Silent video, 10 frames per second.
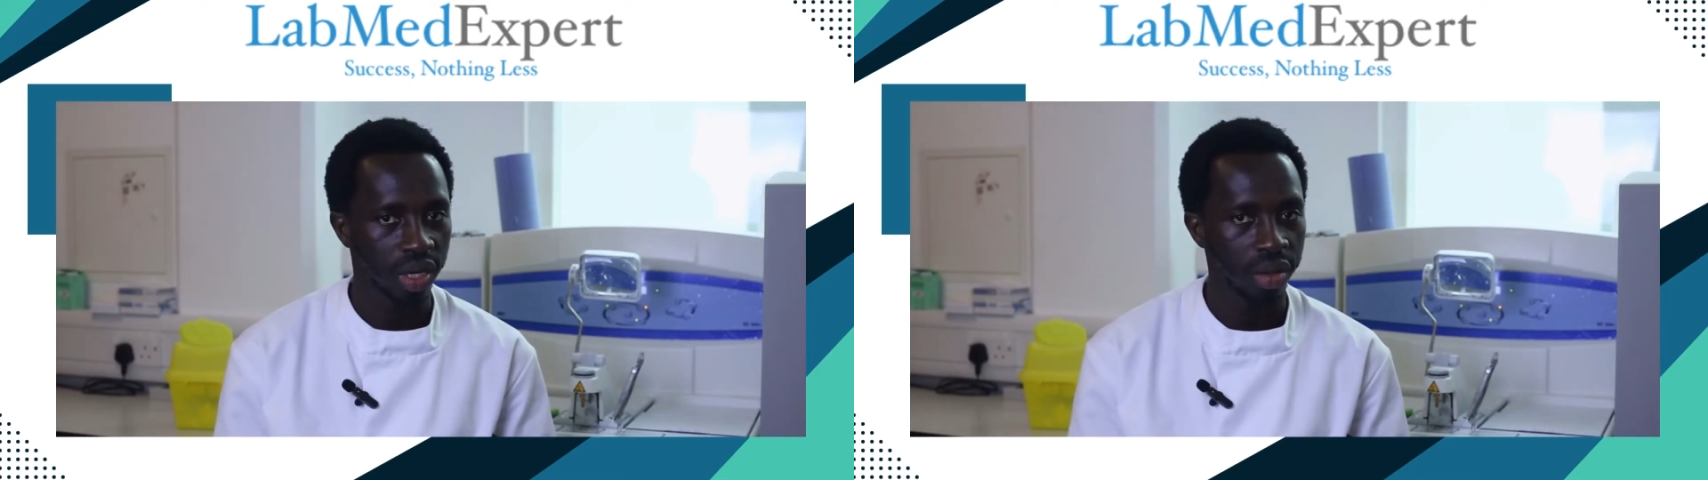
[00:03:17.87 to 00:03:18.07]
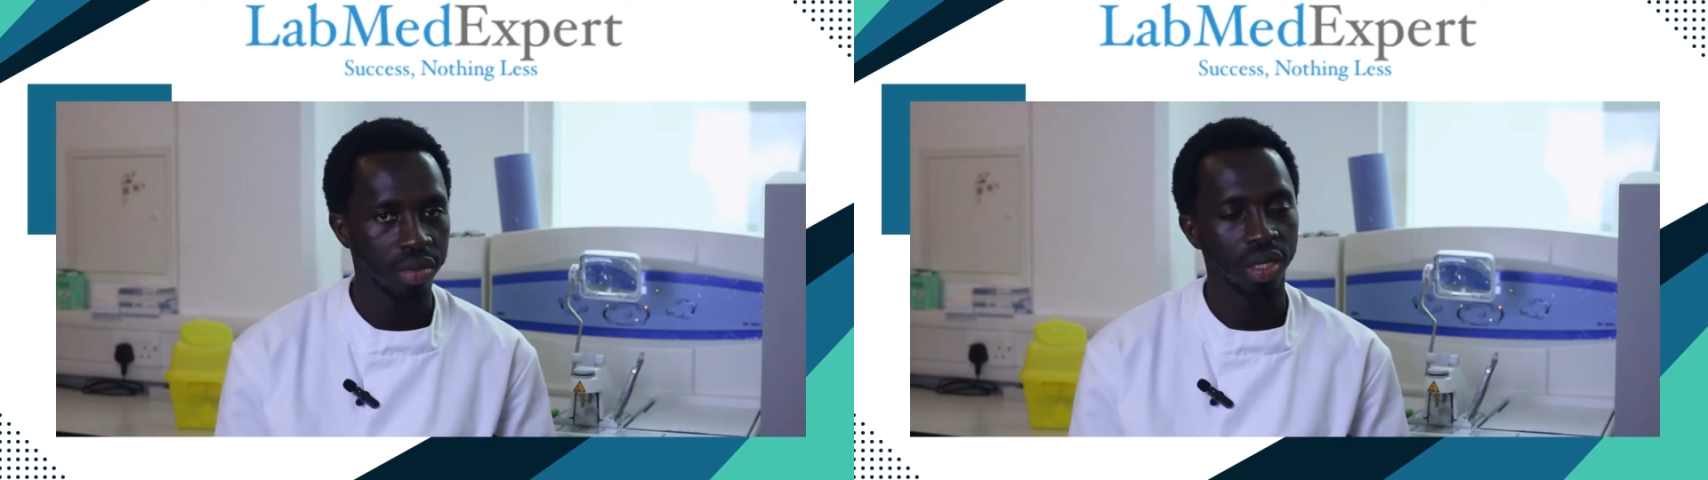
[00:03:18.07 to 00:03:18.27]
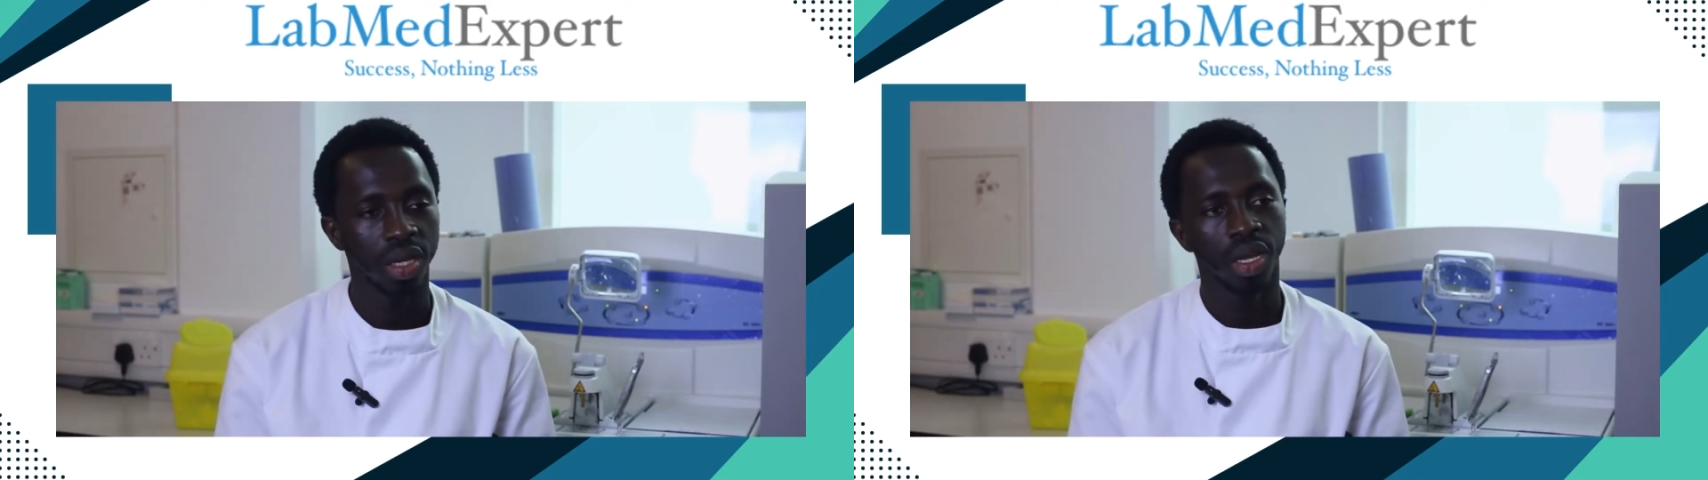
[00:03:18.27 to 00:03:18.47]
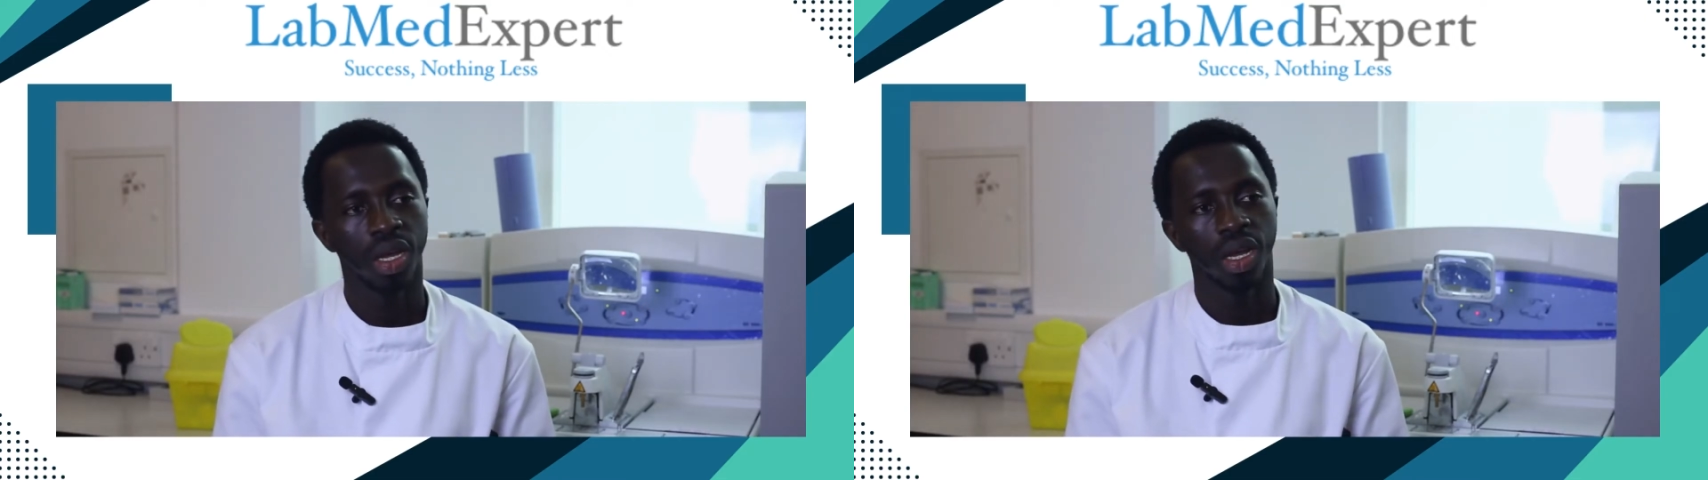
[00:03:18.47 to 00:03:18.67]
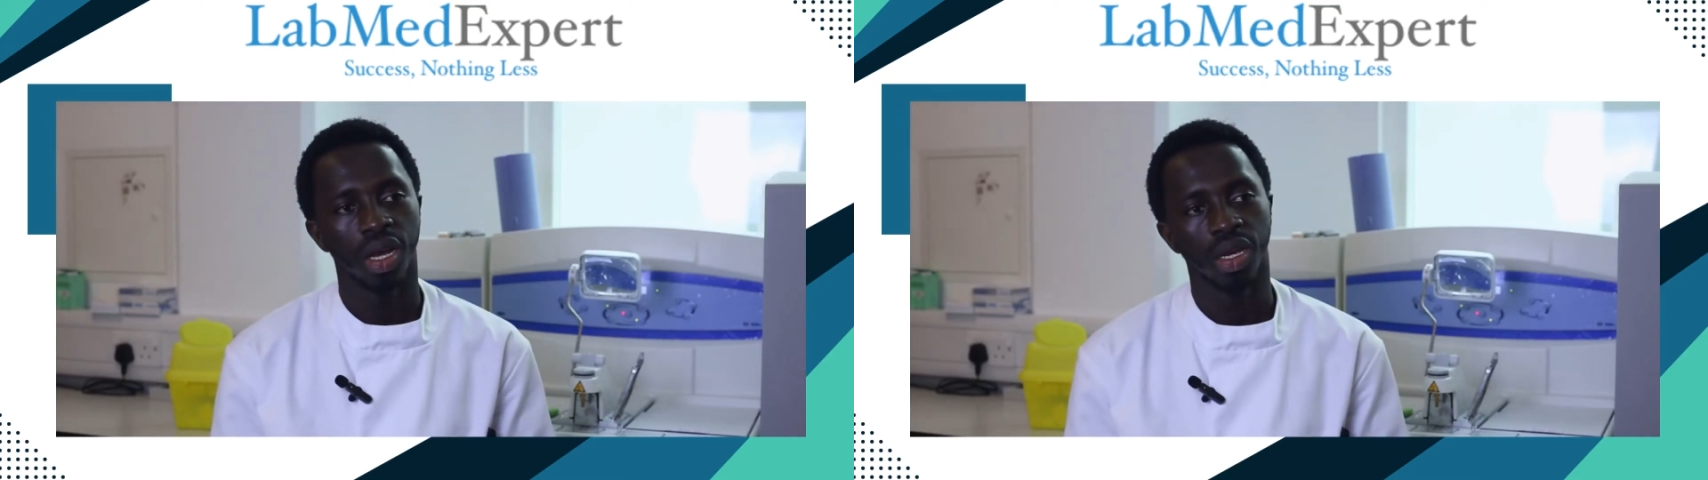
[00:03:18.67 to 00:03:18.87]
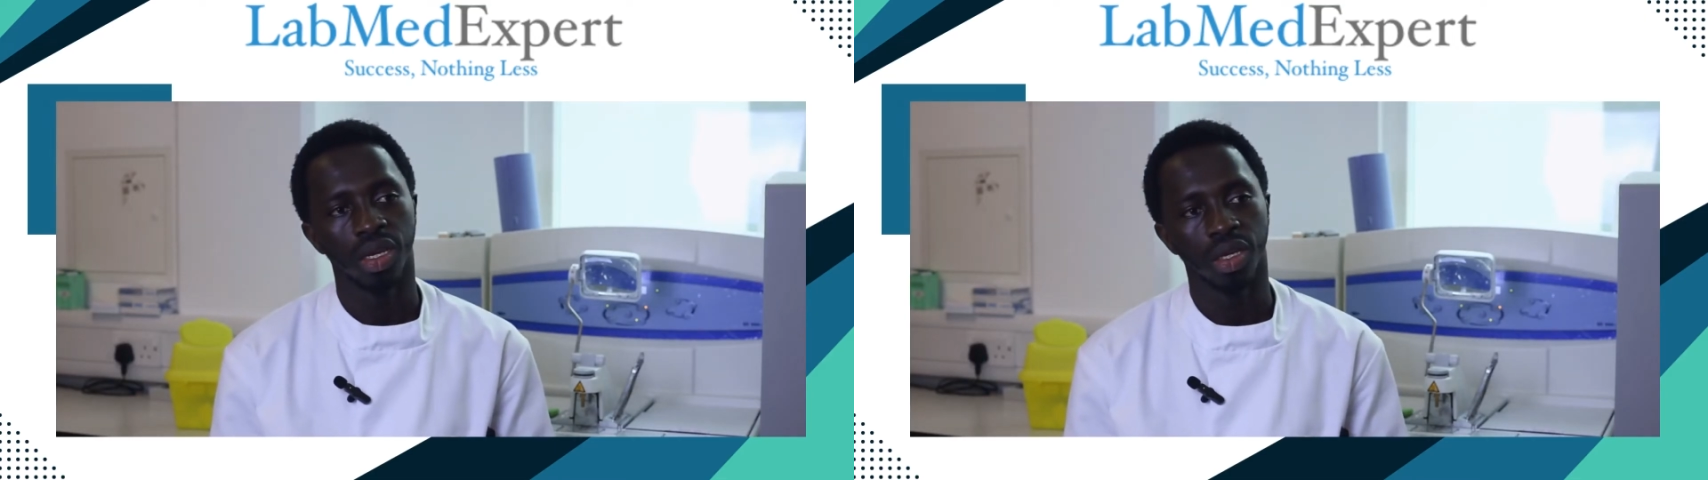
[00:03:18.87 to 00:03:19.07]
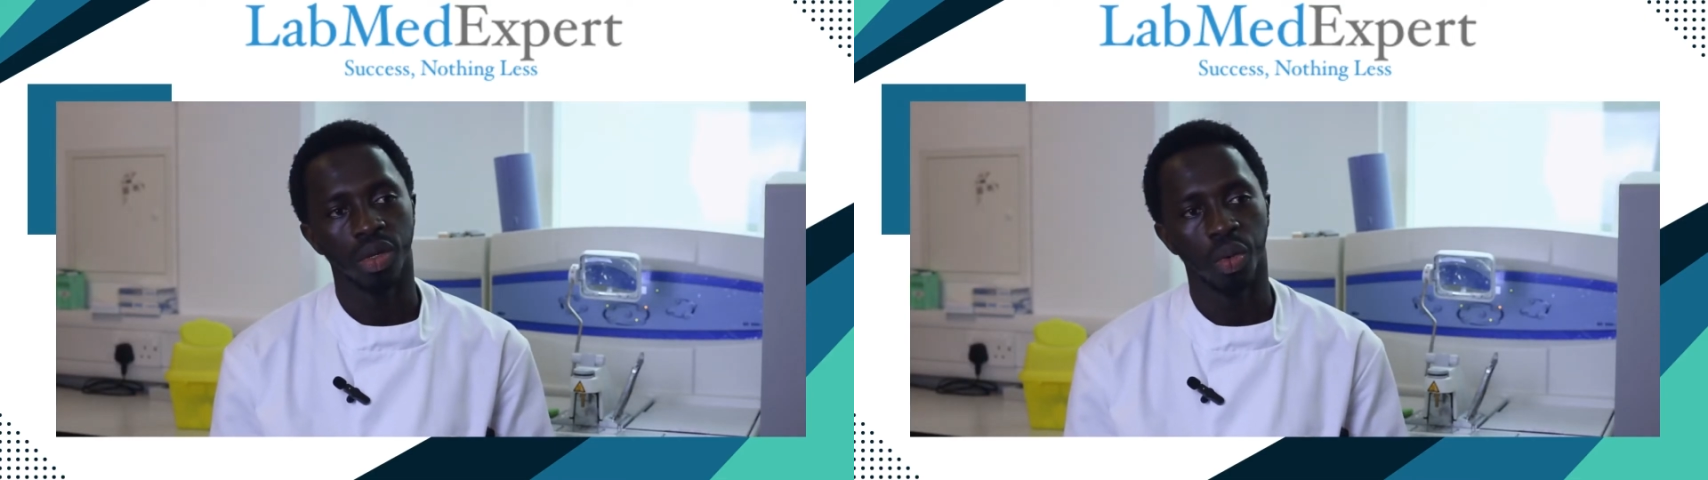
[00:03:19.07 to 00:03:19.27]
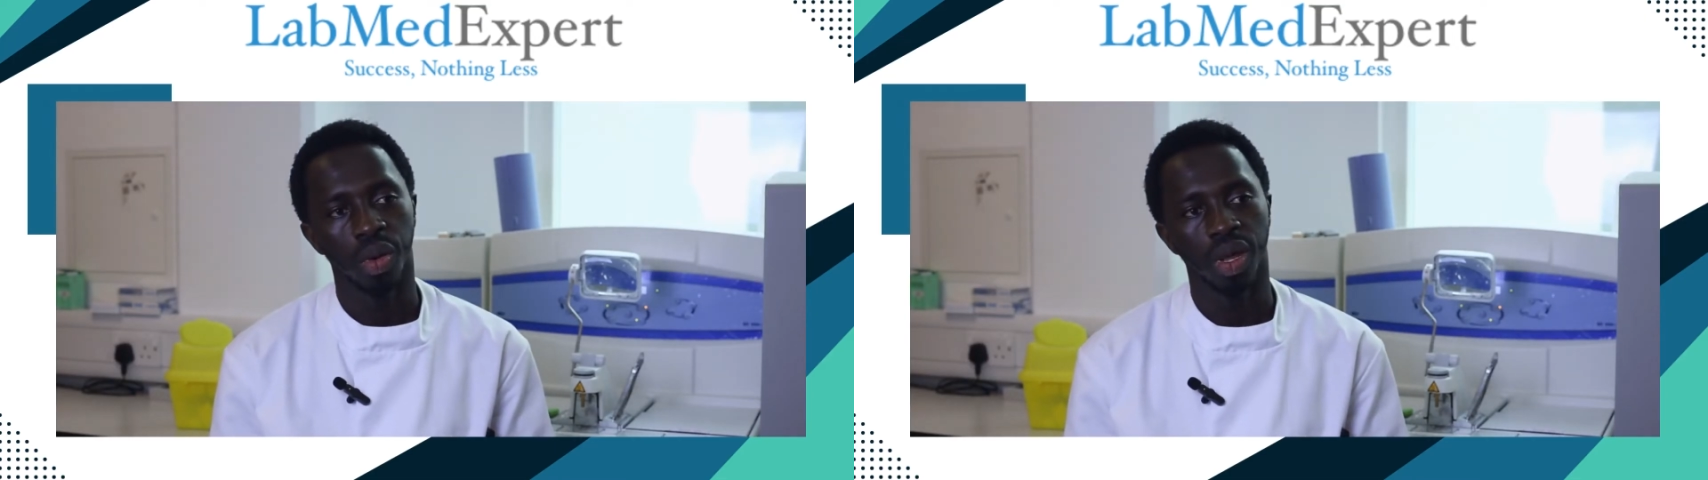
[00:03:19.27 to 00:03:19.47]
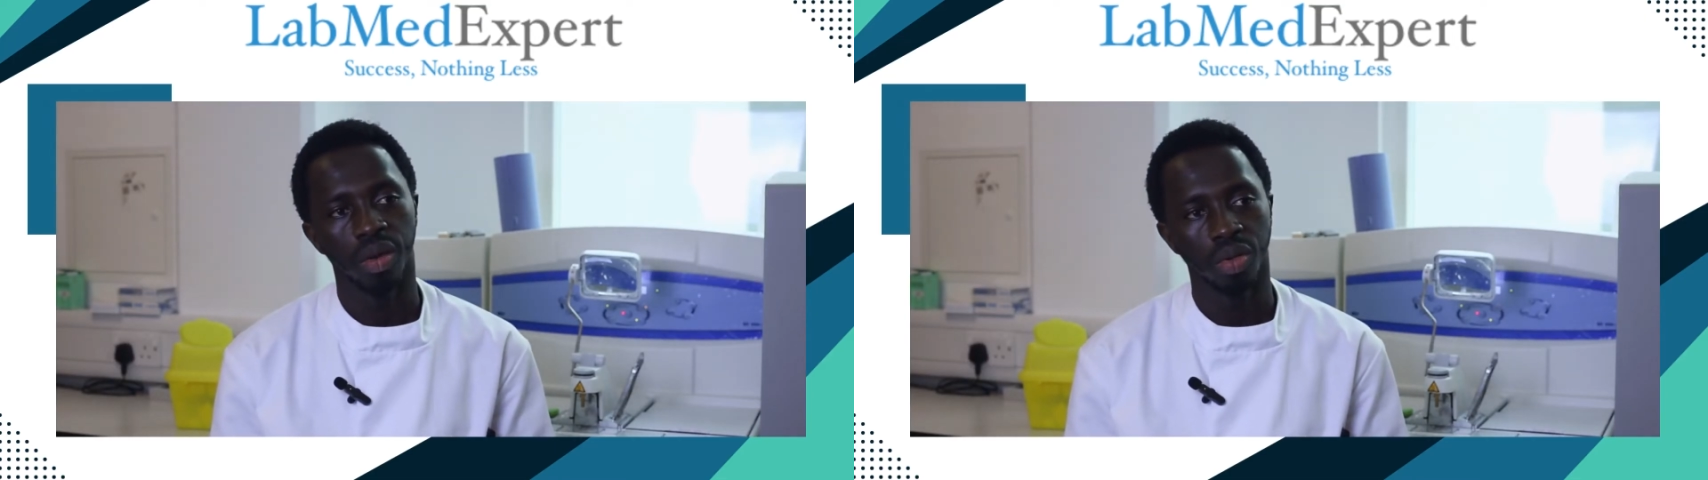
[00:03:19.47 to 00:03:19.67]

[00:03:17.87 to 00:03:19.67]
types, and we're